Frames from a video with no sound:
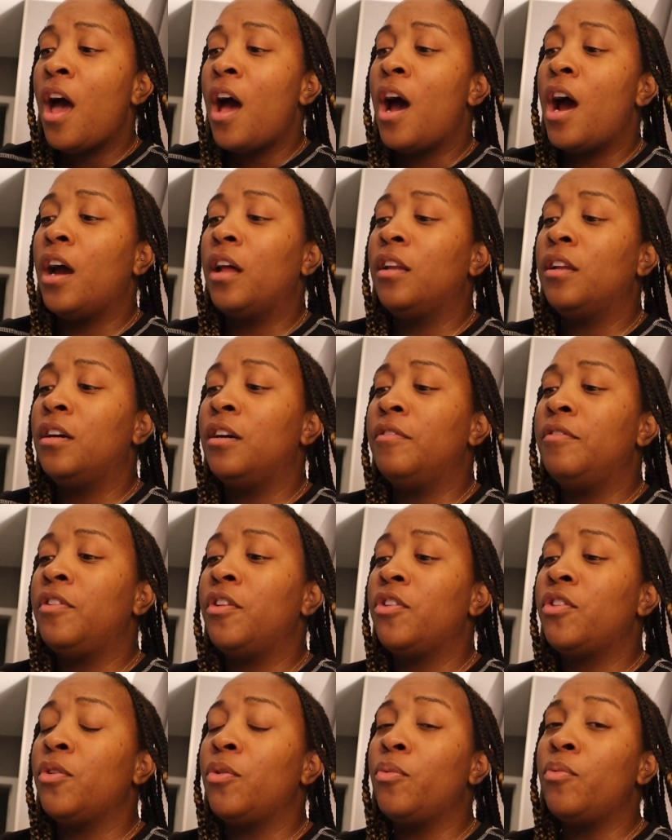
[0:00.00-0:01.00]
I
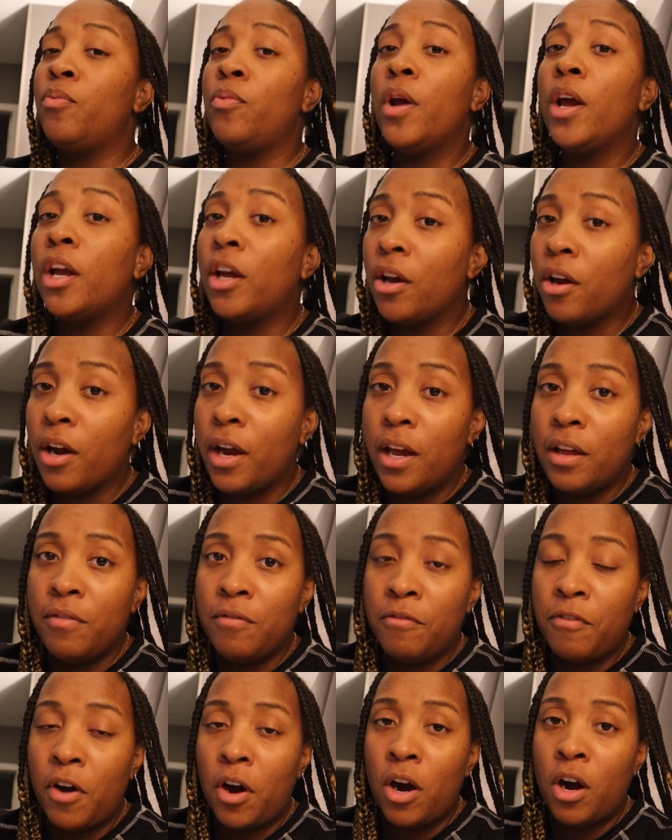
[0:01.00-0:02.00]
loved the rigor
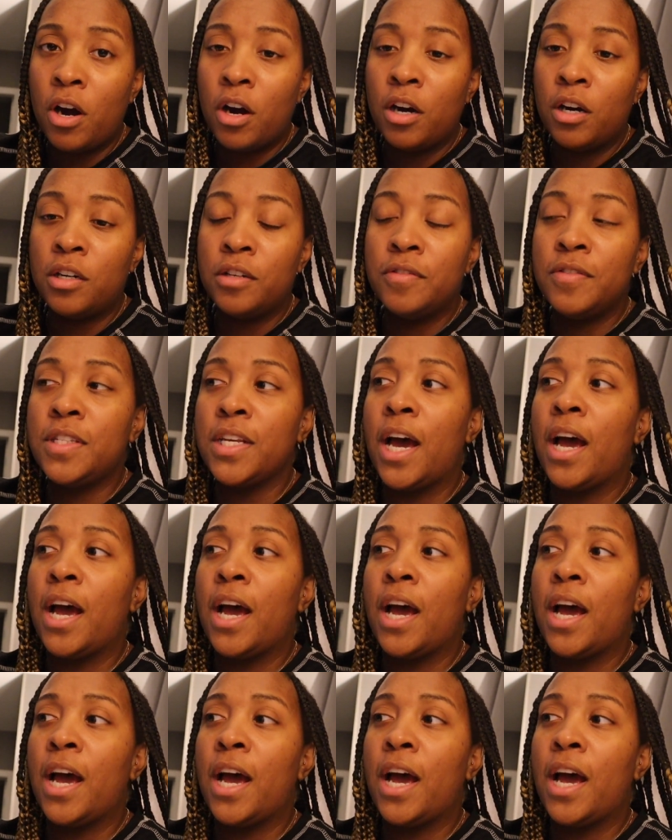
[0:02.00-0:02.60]
involved.